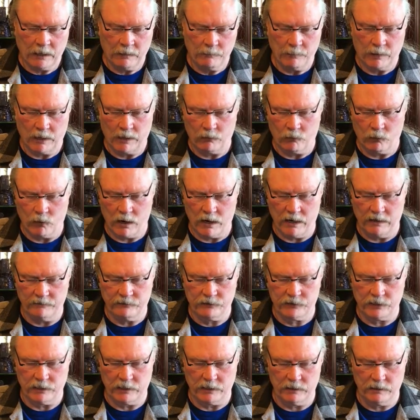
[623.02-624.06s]
My
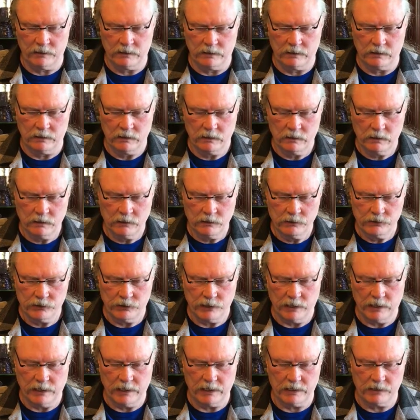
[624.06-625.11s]
wife said that
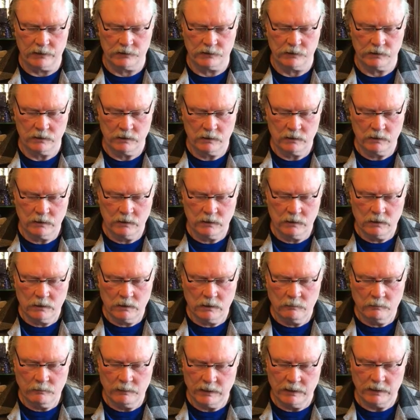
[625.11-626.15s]
she has
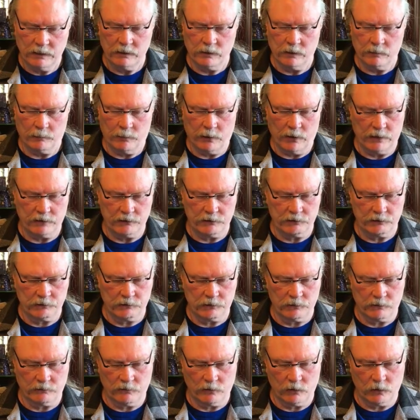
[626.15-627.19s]
been in the
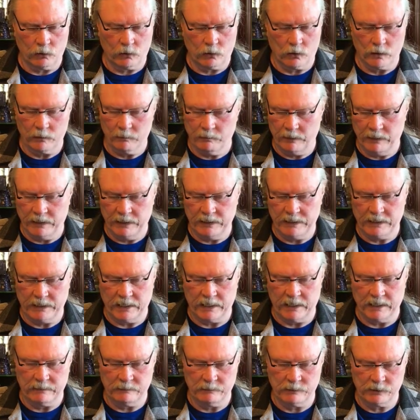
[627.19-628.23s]
presence of the Lord many
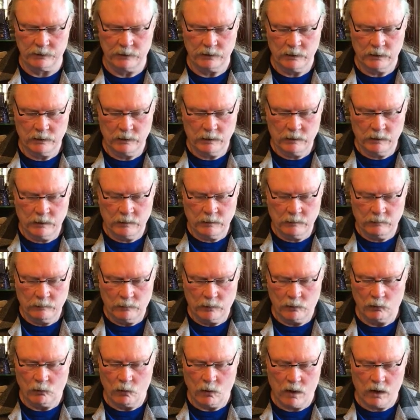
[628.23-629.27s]
times,
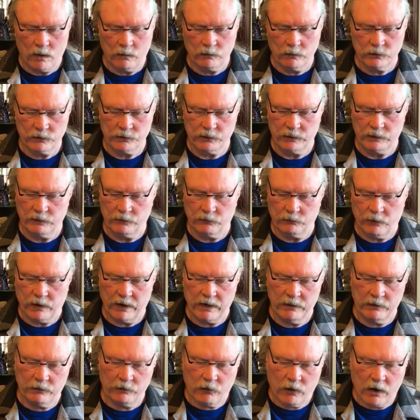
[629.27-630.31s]
but what was in the
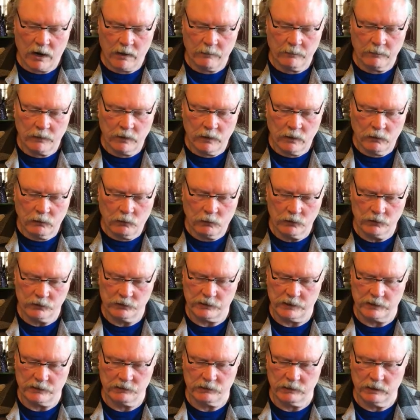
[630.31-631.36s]
raindrop
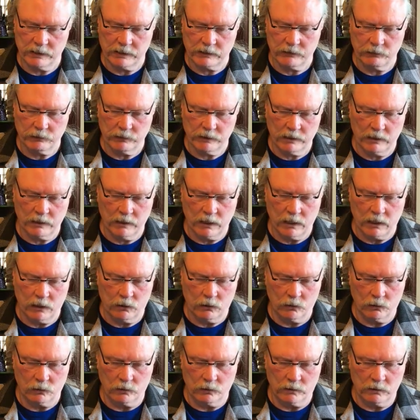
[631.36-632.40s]
was as liquid
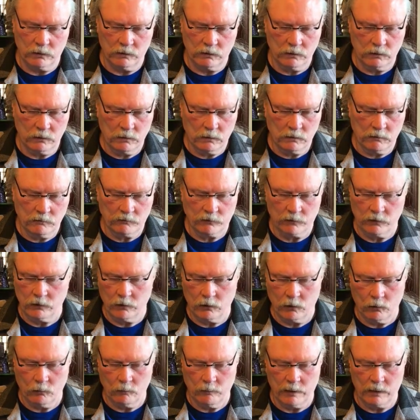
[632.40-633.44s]
gold, for
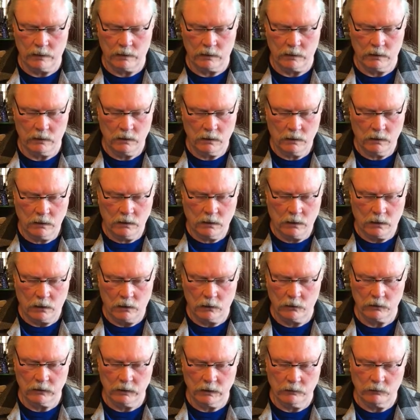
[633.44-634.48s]
no better
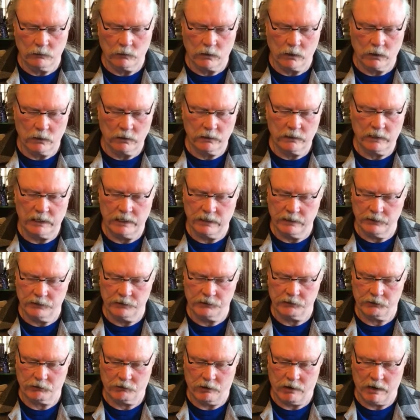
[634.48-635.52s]
earthly word can
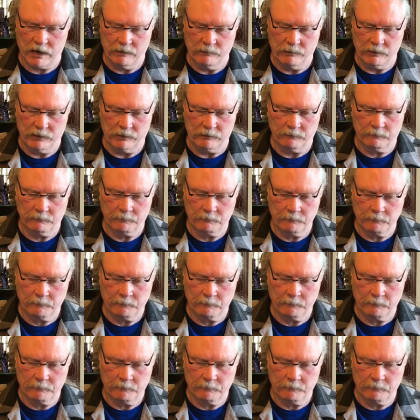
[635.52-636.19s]
describe it.